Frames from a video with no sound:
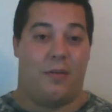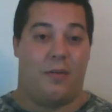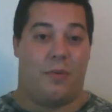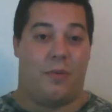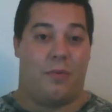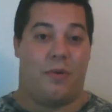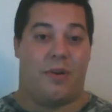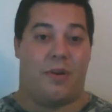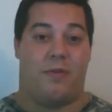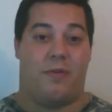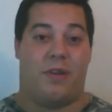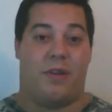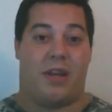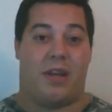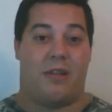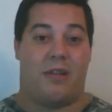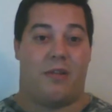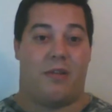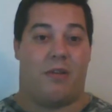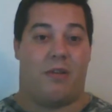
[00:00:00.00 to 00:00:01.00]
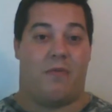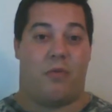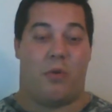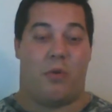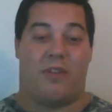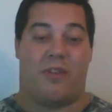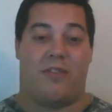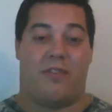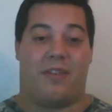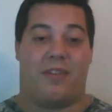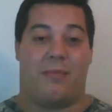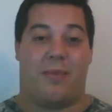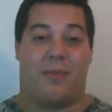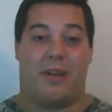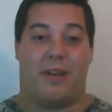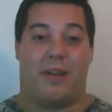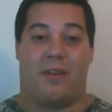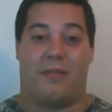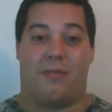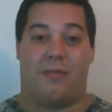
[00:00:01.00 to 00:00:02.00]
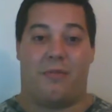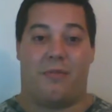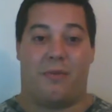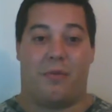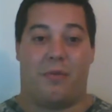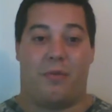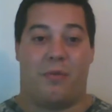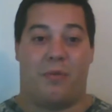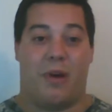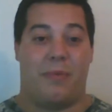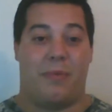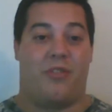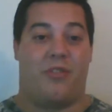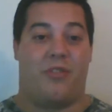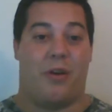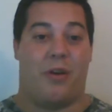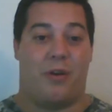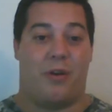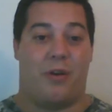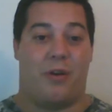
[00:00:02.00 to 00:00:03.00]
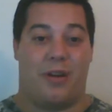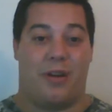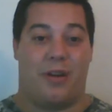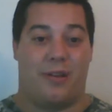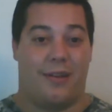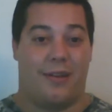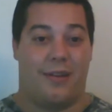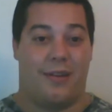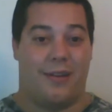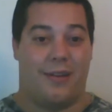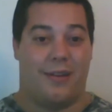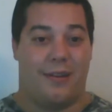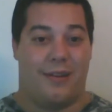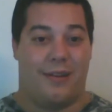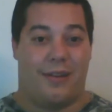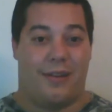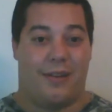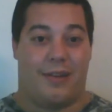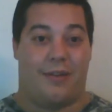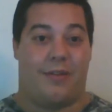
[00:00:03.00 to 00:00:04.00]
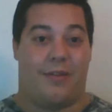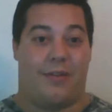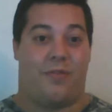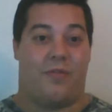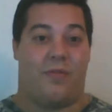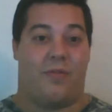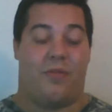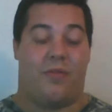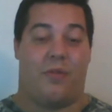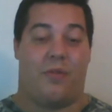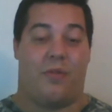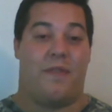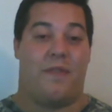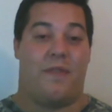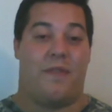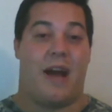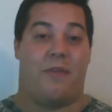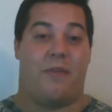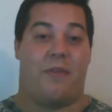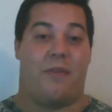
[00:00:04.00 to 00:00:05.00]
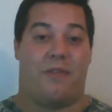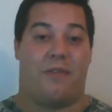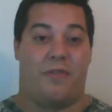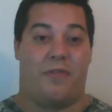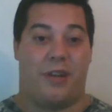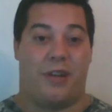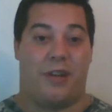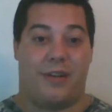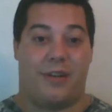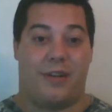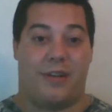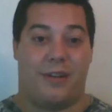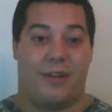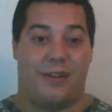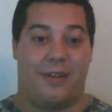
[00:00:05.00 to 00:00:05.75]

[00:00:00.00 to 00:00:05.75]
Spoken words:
we put together a 46-minute webisode and there's 12 hours of footage,